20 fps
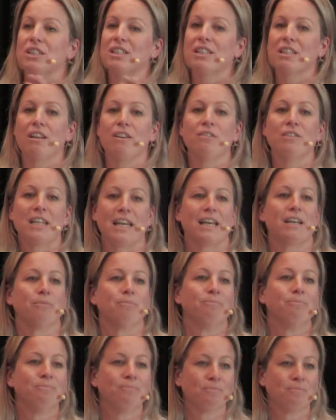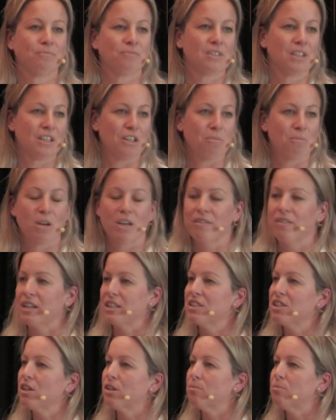slow down. You might have
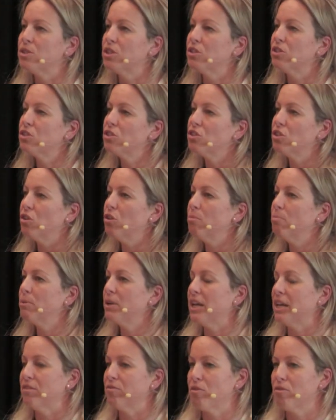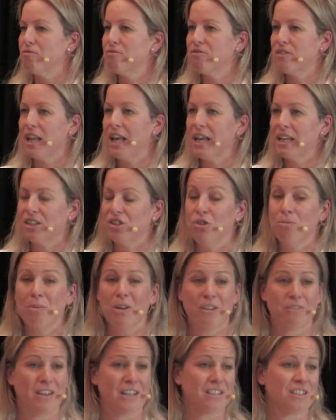had time to stop and reflect. You
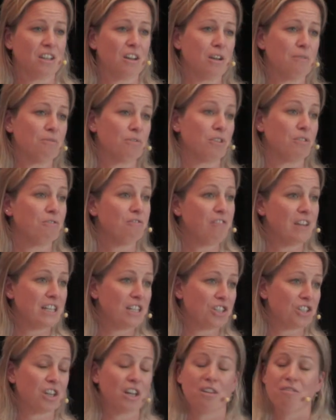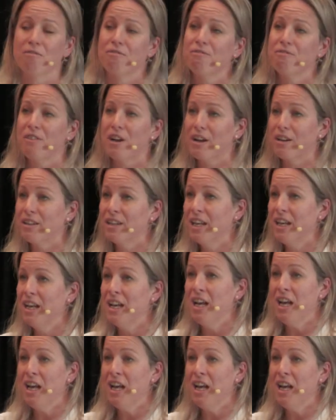might have had time for adventure and fun.